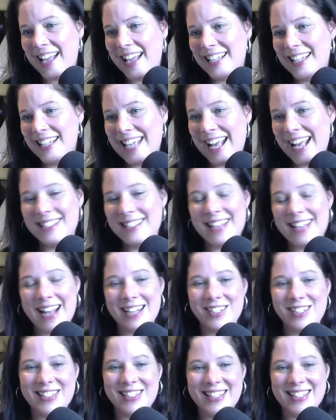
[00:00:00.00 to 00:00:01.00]
Yes,
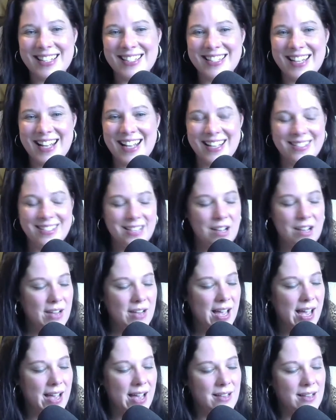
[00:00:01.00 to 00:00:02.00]
Ashley says yes.
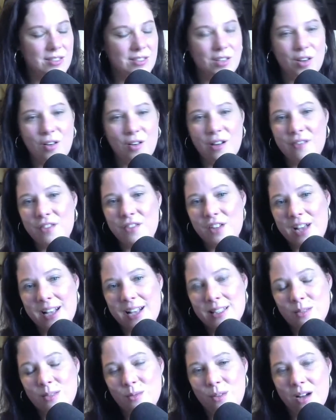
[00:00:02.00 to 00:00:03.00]
Okay, so if you
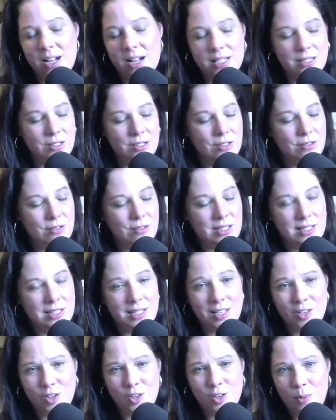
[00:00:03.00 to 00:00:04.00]
guys want to
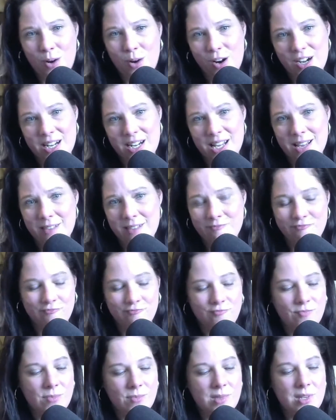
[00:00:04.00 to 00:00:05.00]
continue the party,
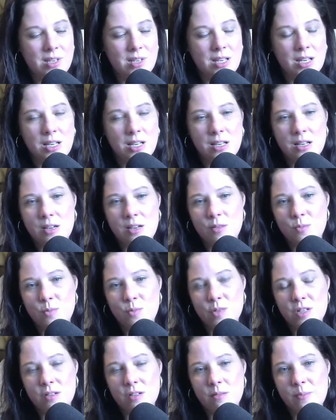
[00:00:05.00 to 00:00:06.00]

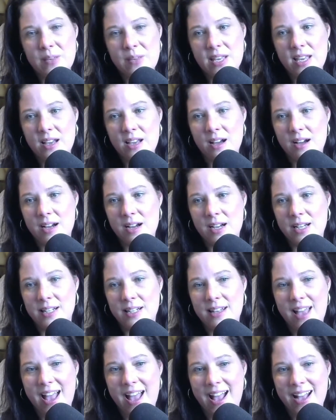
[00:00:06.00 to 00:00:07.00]
we'll be
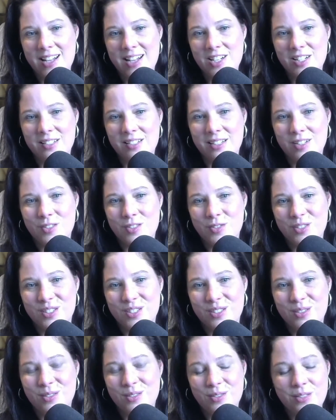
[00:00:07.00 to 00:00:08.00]
on Ashley
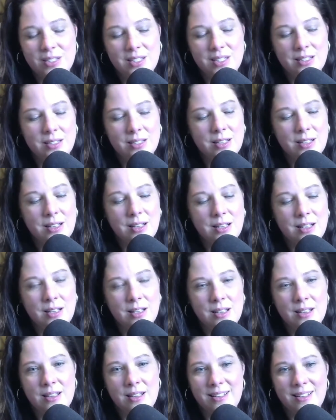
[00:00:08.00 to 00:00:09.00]
Drew's
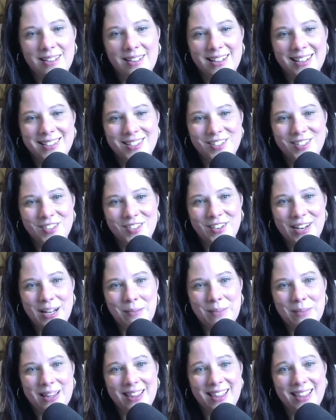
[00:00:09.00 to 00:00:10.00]

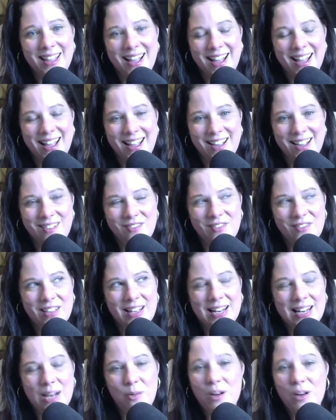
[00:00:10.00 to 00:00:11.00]
Instagram live.
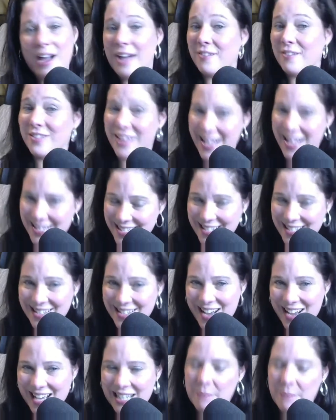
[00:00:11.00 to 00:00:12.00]
And I will have glasses
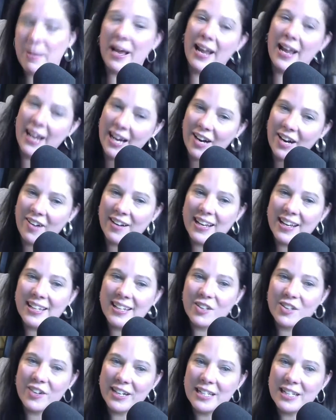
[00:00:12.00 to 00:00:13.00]
on and my hair in
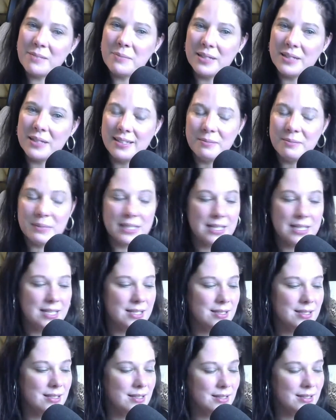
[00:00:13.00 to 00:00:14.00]
a granny bun
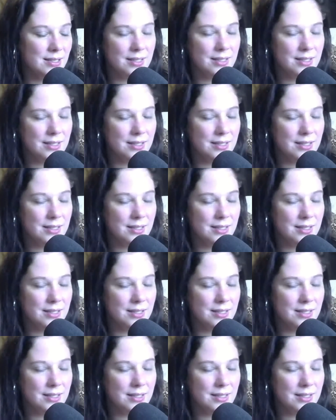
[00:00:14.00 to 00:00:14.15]
because